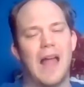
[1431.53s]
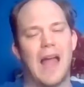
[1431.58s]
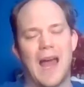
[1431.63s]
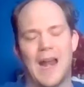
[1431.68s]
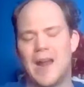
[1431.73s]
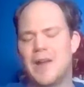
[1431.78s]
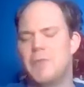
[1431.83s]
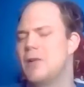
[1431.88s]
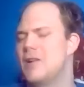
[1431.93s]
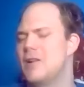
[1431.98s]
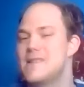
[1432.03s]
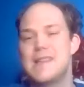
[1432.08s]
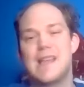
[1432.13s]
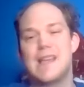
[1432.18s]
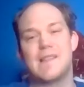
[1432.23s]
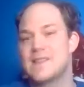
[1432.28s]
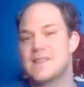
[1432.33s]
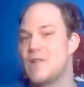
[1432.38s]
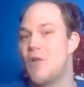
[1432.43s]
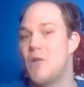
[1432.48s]
and I will
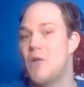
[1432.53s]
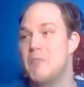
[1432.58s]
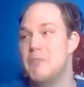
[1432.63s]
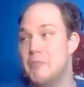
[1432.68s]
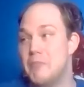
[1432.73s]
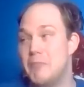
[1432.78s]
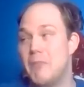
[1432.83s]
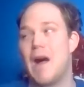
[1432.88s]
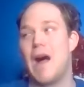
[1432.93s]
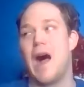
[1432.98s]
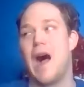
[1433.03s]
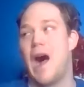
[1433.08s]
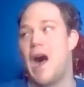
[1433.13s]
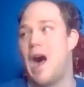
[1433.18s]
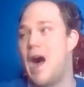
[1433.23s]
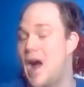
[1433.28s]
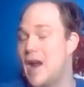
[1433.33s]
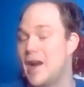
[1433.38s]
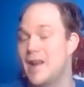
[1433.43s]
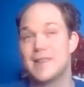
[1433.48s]
say this
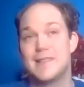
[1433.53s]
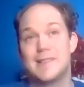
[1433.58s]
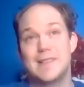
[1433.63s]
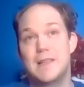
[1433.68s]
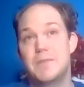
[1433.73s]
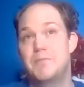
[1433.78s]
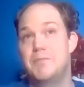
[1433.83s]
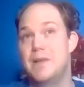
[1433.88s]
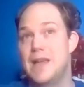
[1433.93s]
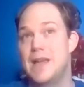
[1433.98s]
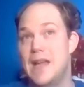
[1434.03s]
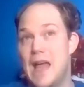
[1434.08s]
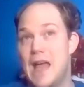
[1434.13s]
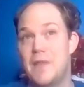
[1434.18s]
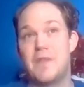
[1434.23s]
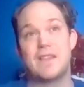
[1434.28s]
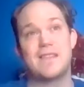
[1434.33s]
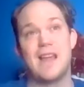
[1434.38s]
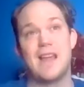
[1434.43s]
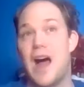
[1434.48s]
honestly, being
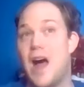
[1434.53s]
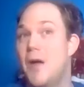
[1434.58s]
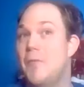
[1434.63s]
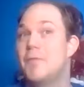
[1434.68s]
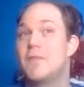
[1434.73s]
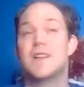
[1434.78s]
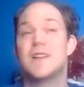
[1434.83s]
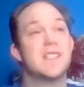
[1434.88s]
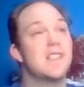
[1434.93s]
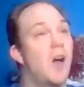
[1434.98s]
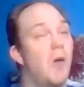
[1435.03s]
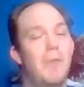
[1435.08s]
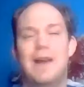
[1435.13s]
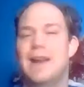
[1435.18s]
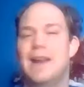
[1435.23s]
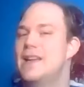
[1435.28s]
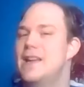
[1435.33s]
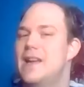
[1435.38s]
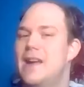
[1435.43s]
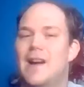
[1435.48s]
at the top for so
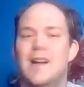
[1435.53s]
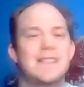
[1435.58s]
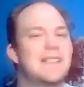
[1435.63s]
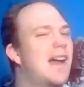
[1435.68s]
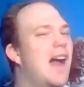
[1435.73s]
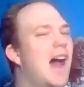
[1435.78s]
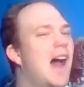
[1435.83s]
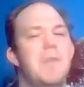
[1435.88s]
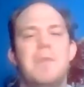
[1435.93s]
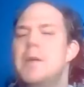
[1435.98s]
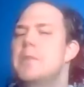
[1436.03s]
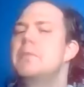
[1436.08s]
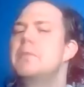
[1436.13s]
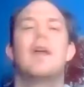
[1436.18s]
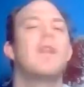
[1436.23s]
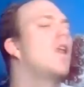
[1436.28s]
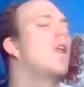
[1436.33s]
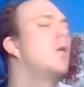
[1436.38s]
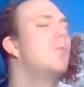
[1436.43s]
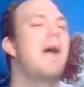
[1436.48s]
many years, it kind of made
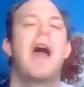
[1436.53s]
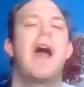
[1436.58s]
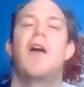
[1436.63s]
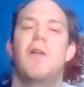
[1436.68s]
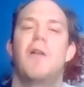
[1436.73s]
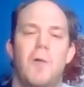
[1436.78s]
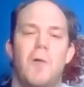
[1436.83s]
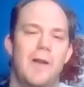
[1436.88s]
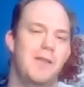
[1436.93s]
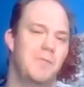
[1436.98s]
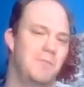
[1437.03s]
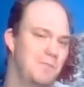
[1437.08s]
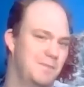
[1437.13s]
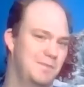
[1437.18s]
me a little paranoid.